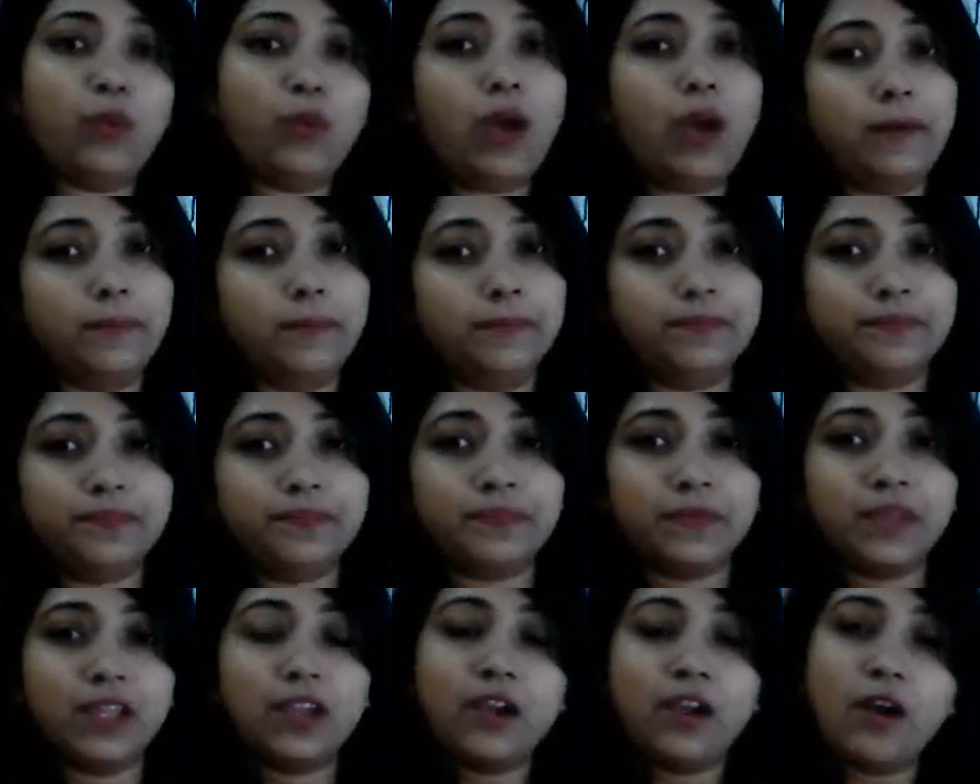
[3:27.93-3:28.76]

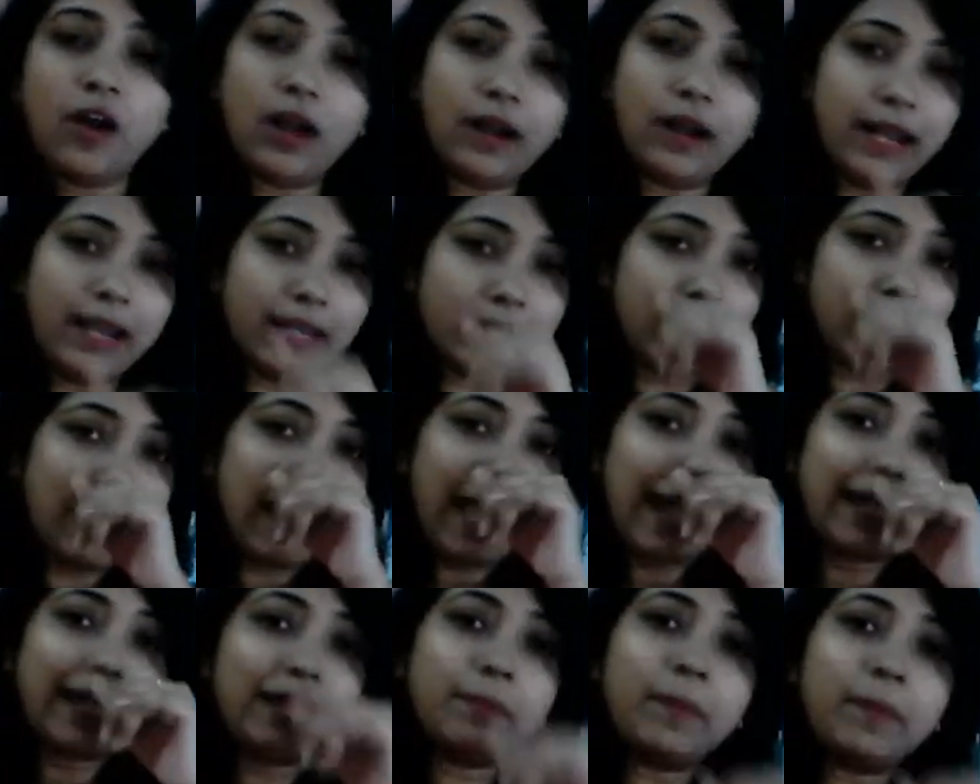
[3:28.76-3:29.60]
Alright,
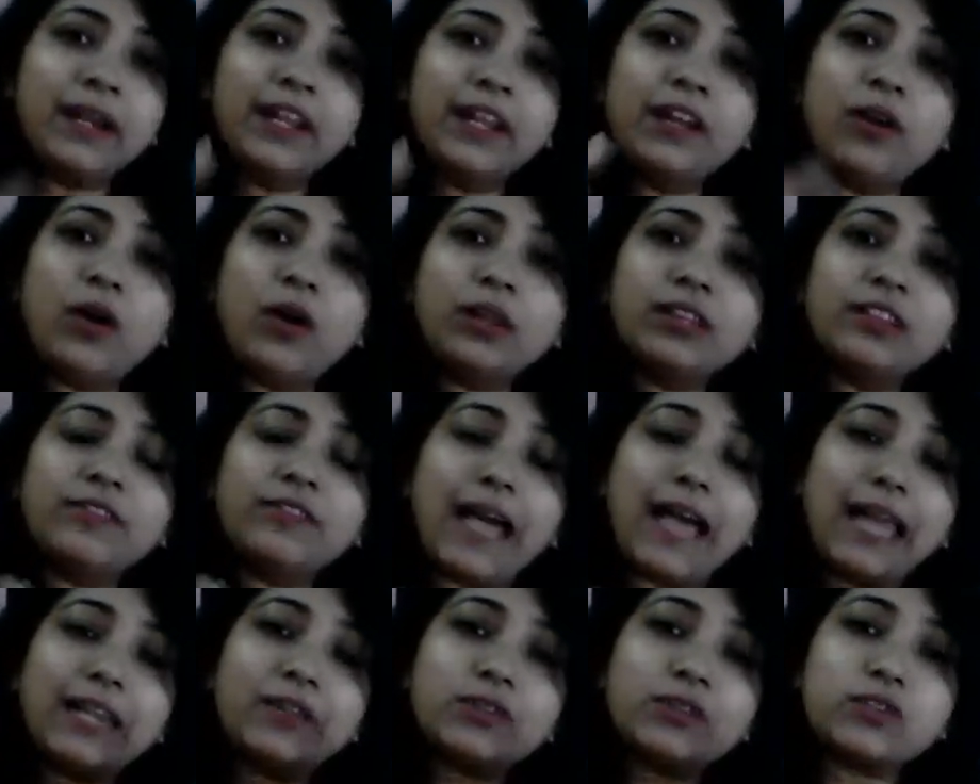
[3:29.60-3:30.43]
and depending on the
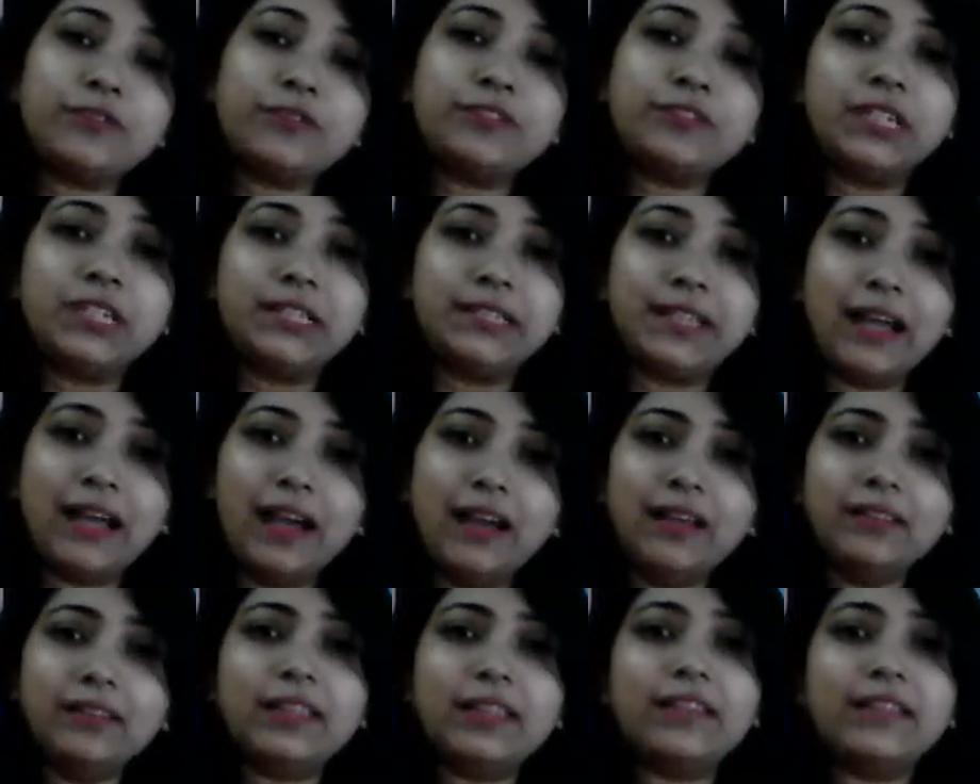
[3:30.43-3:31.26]
values of theta,
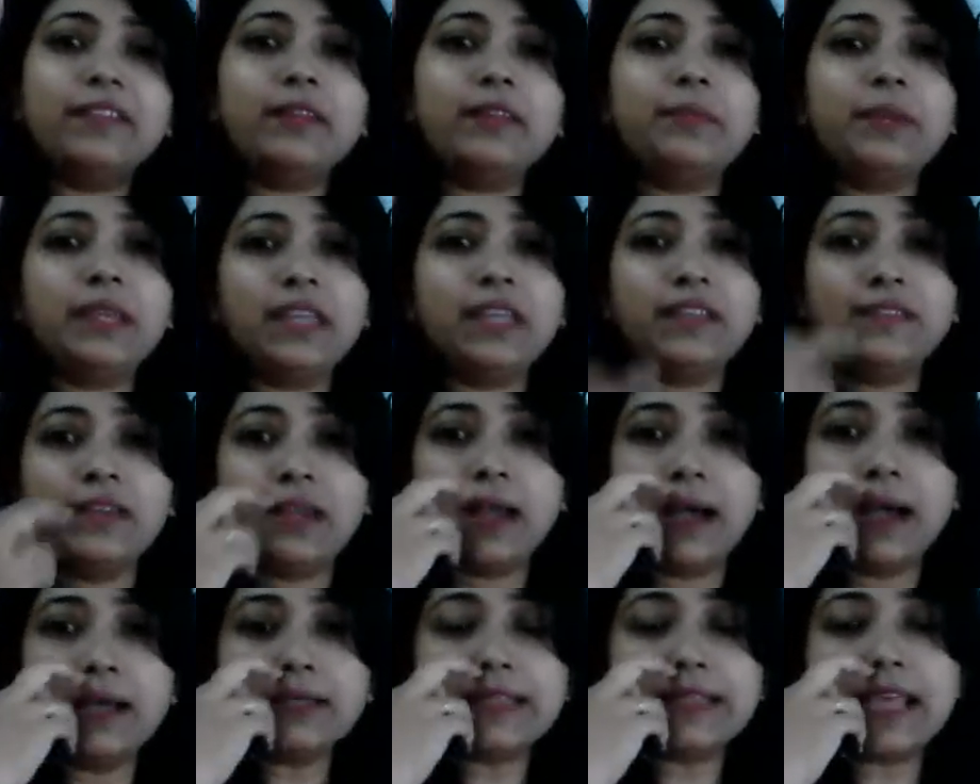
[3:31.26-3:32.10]
they will be giving
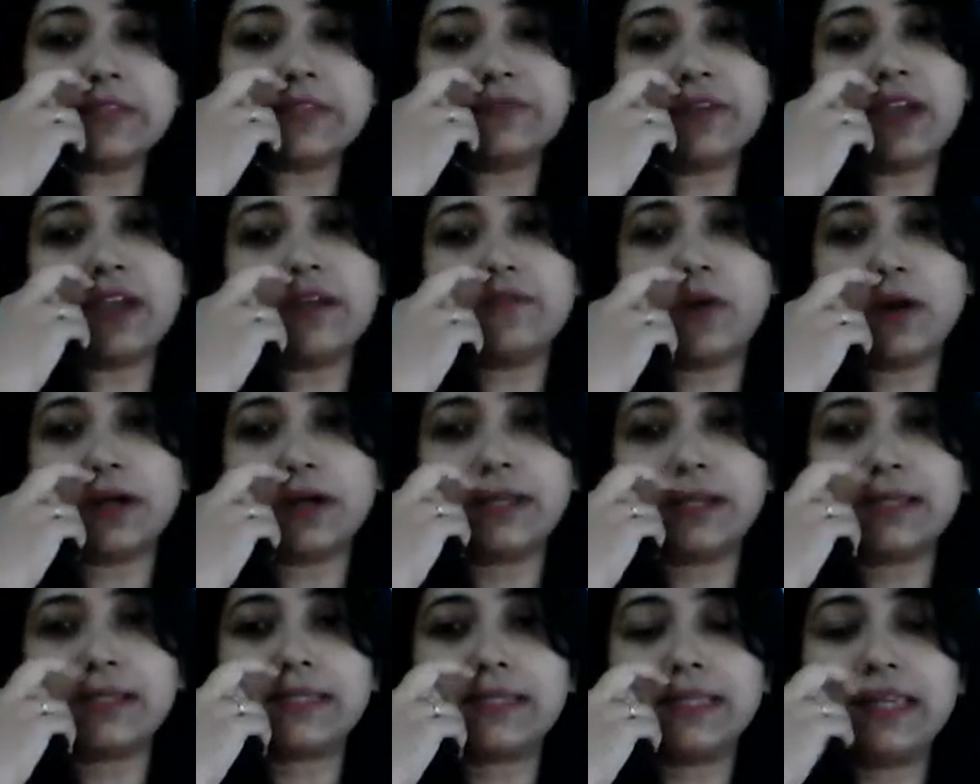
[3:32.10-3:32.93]
us, as we have
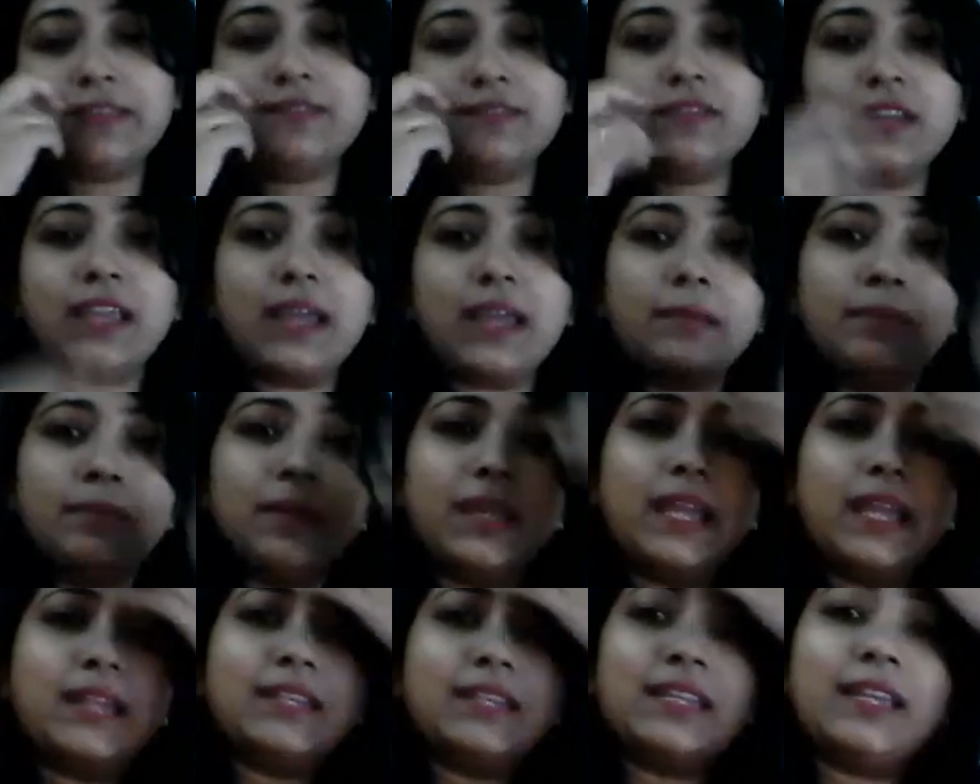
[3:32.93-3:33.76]
already seen, we can be
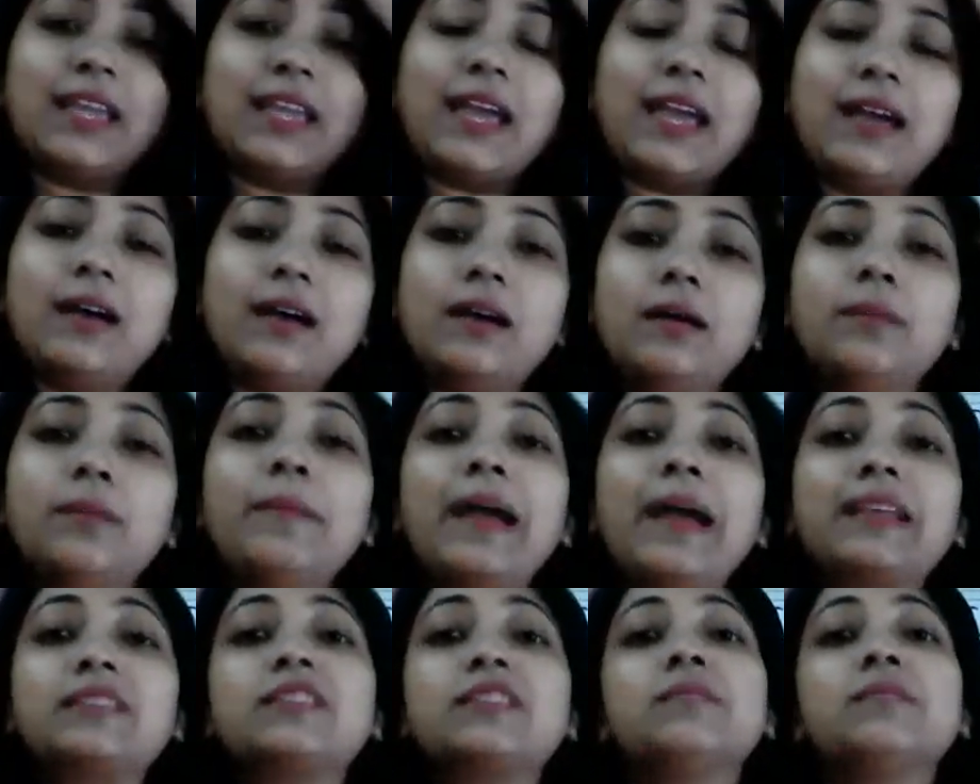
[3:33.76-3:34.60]
getting
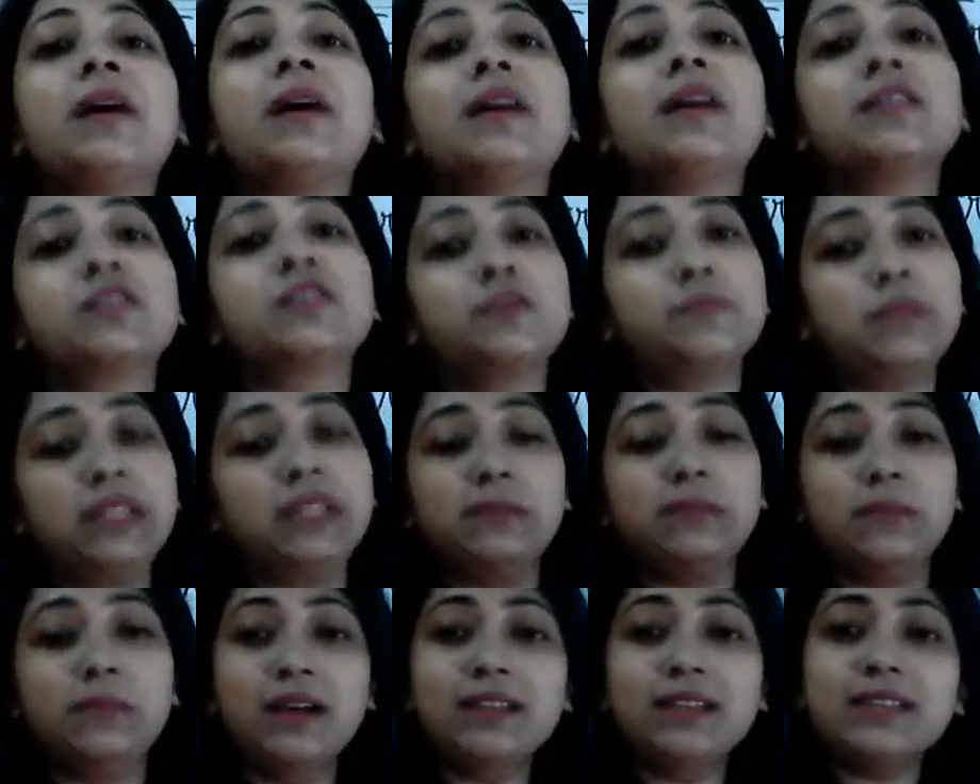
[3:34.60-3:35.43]
maximas,
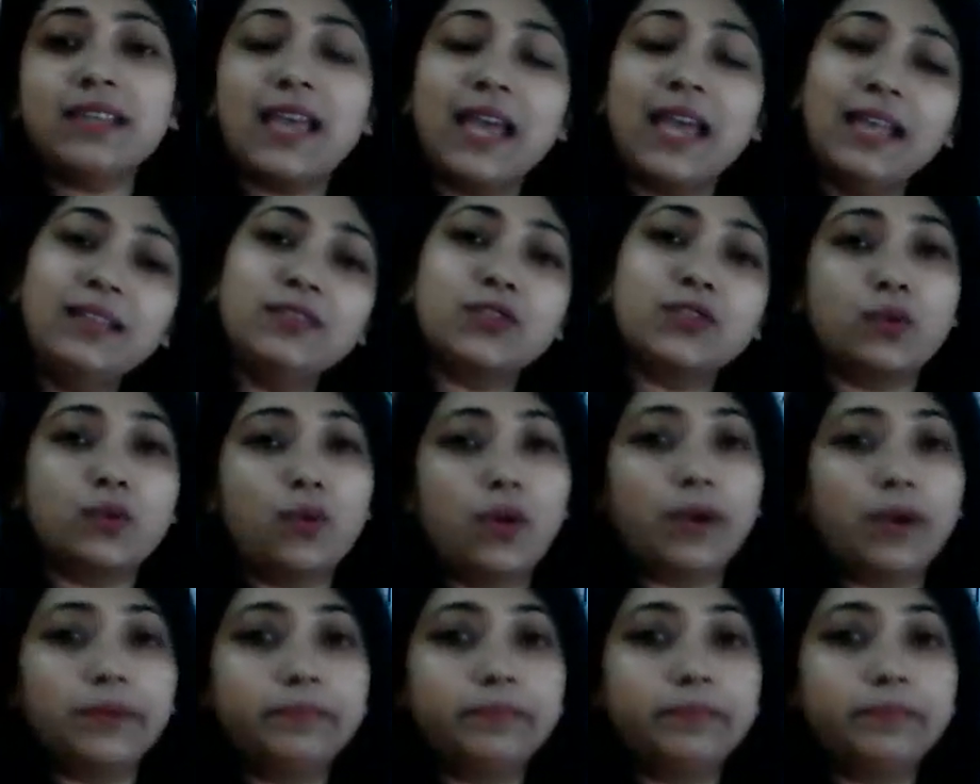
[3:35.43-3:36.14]
minimas, and so